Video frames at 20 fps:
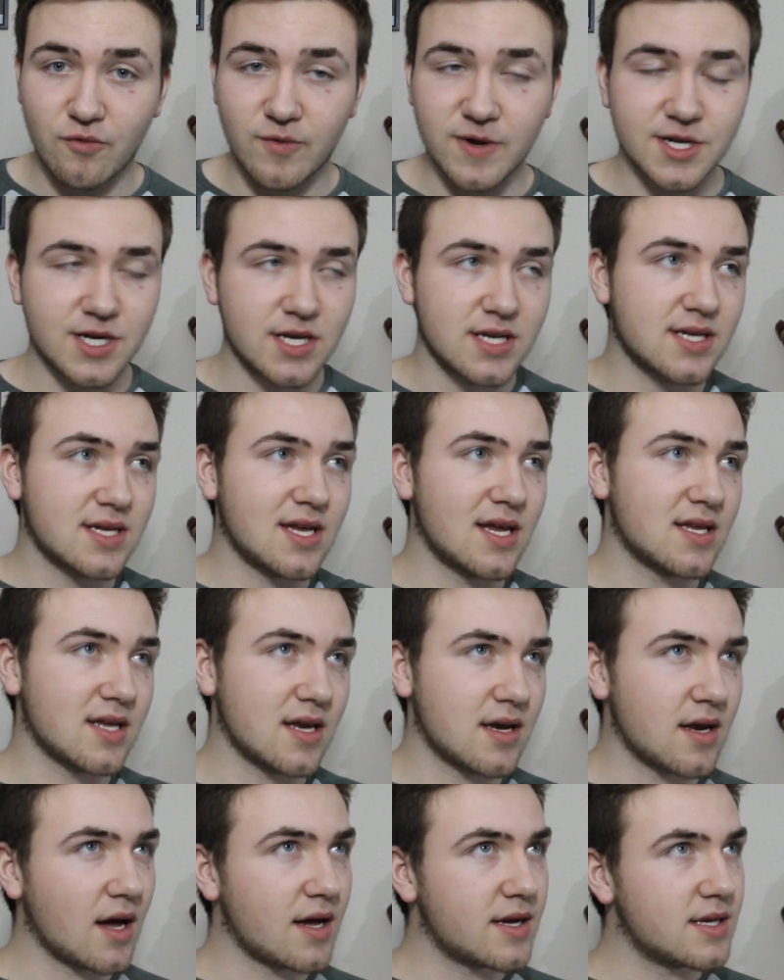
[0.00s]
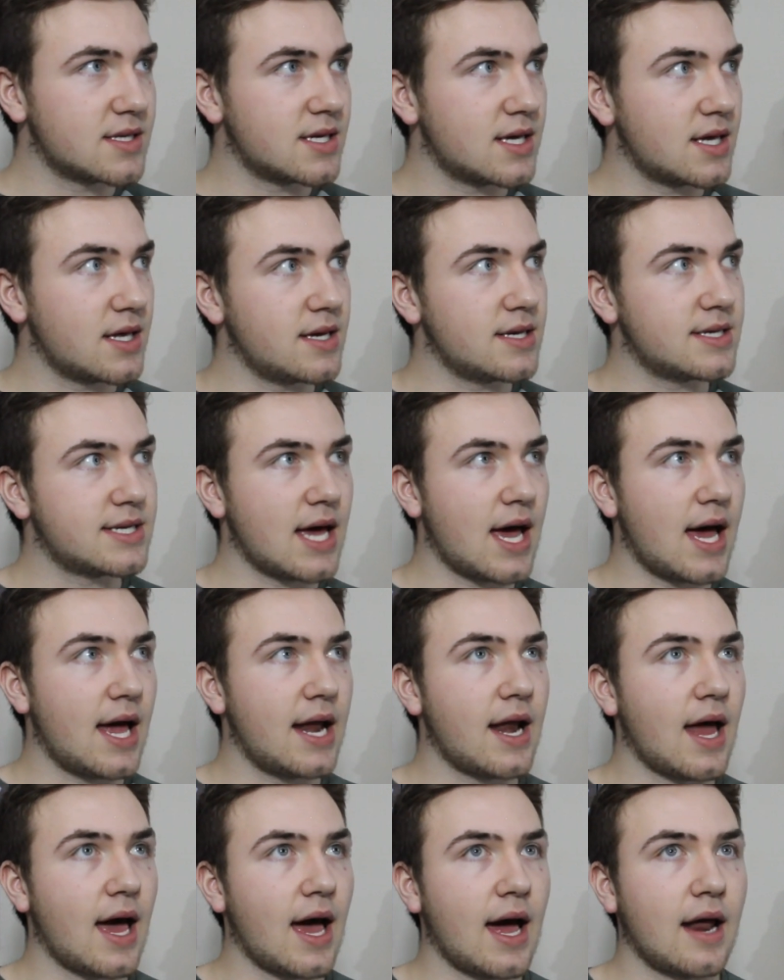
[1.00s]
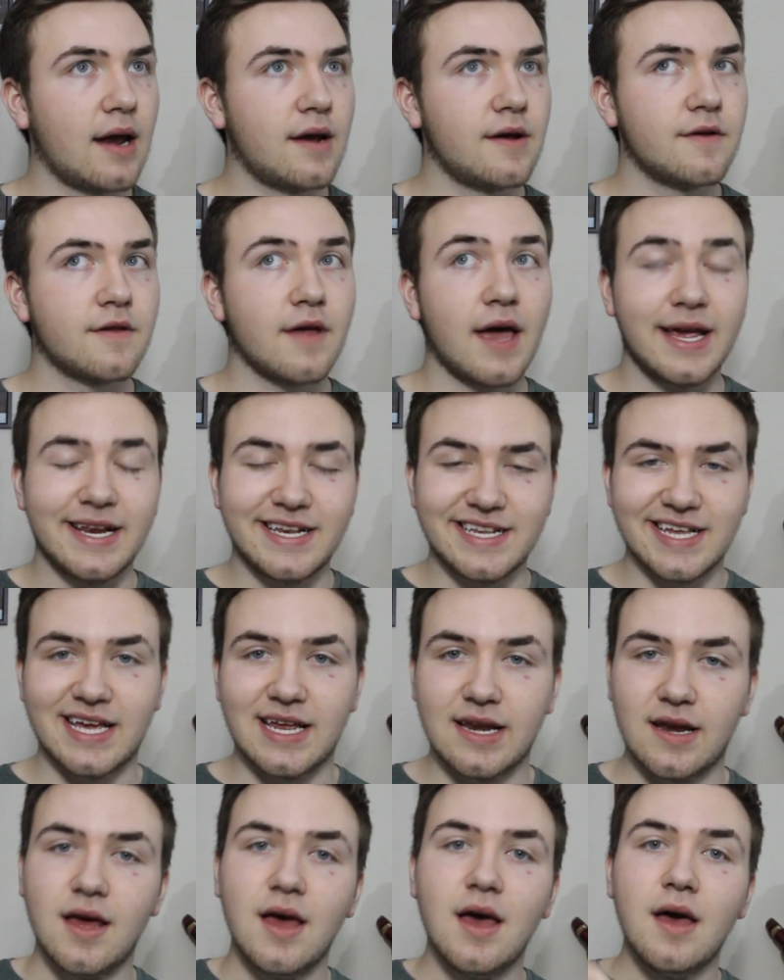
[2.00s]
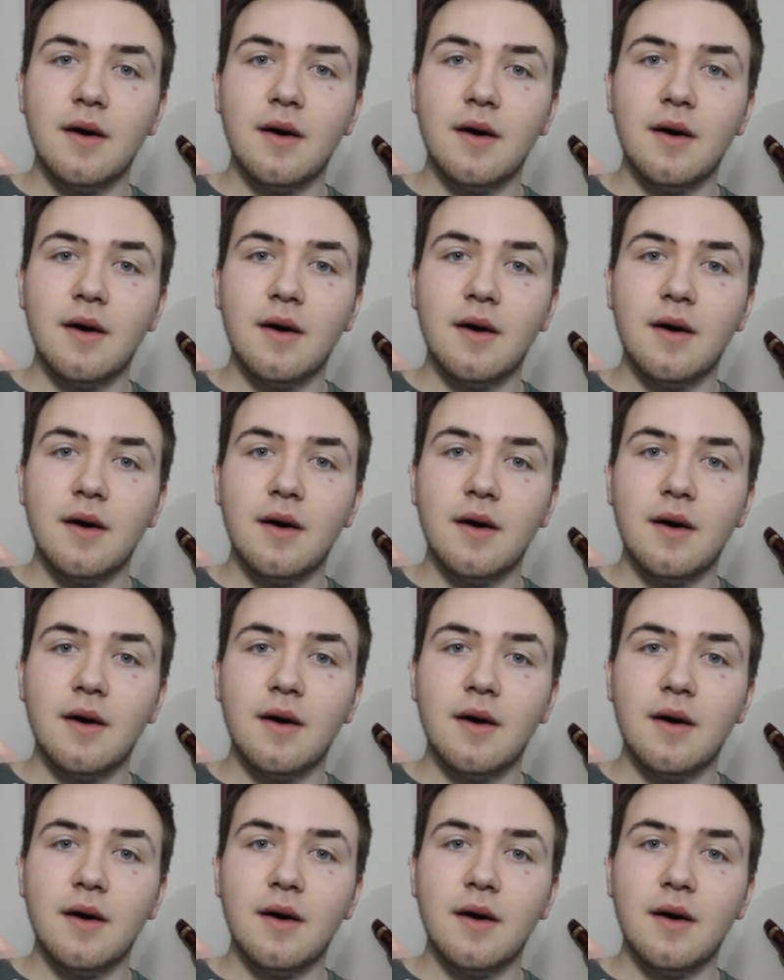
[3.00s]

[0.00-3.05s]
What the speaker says: which is season 19, 10 and 18,